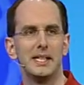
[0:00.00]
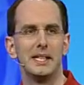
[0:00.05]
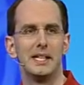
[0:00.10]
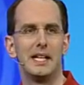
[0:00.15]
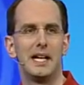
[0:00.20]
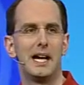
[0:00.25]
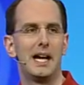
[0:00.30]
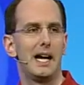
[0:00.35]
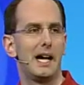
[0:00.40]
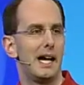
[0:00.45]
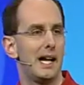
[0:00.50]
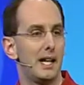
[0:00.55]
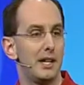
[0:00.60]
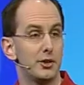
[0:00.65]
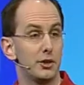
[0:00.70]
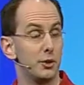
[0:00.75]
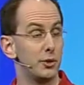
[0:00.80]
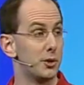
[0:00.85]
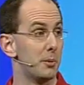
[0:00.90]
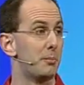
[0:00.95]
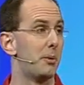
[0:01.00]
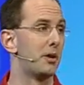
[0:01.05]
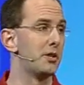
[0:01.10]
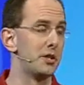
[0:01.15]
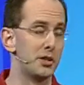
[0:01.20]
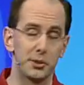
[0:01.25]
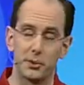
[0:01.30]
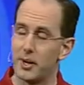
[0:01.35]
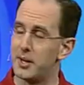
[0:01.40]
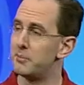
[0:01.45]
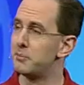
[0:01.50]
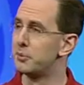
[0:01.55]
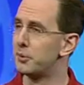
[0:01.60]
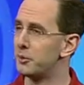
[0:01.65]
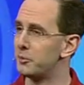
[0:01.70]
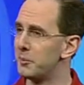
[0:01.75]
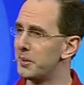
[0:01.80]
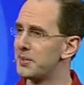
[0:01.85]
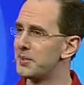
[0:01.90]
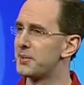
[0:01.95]
It includes a bunch of great
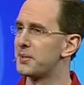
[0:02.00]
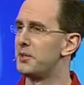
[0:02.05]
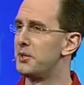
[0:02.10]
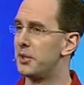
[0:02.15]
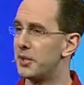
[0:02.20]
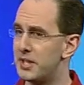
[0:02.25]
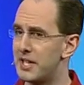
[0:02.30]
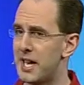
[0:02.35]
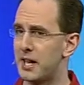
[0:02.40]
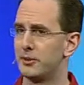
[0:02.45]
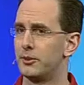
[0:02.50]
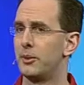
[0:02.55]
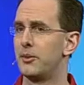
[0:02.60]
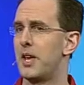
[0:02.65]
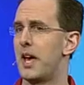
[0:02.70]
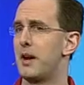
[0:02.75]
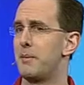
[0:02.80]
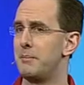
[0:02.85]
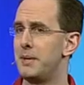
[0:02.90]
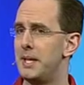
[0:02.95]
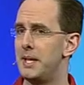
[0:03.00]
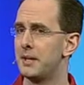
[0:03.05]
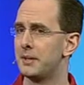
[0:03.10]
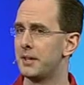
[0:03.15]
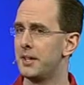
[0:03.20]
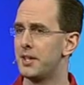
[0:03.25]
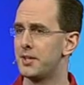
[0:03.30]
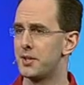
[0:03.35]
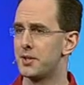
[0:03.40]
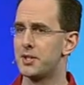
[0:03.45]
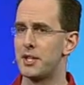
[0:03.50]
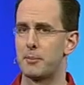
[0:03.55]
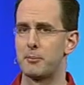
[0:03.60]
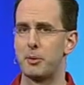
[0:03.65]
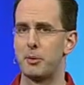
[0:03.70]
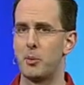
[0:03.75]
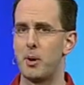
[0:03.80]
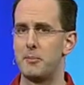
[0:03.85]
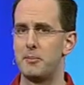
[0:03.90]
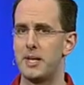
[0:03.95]
improvements, and you can download that immediately as a separate web